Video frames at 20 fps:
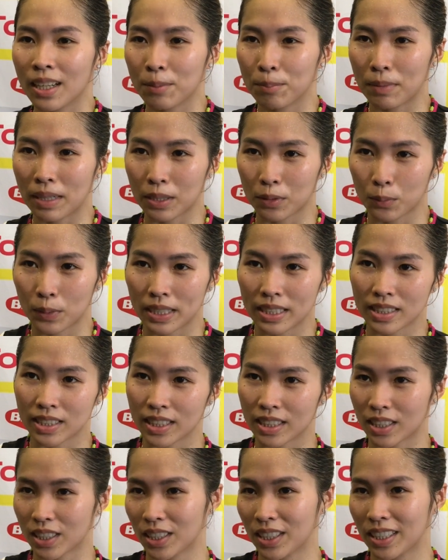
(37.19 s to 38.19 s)
But when
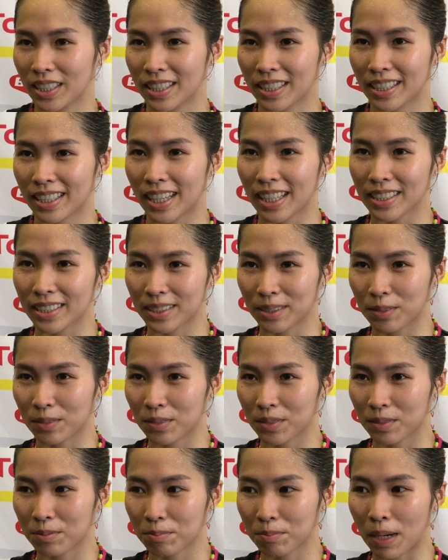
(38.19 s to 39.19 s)
she get
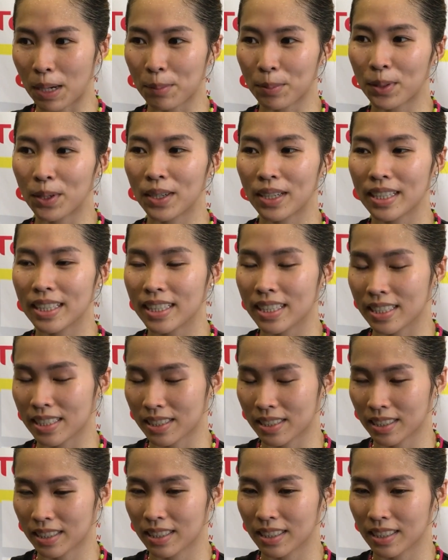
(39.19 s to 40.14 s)
my point, it's